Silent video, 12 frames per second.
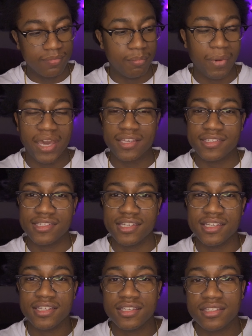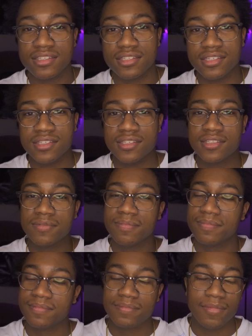Magazines is
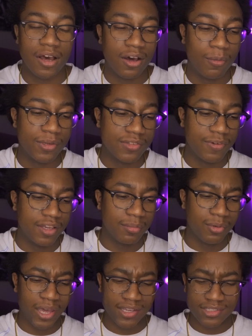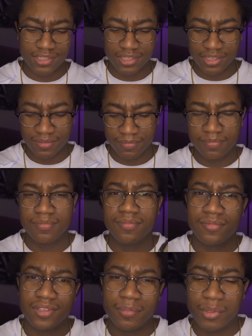always available. Actually,
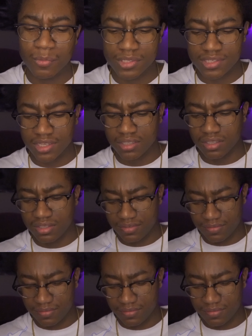give me 1 second.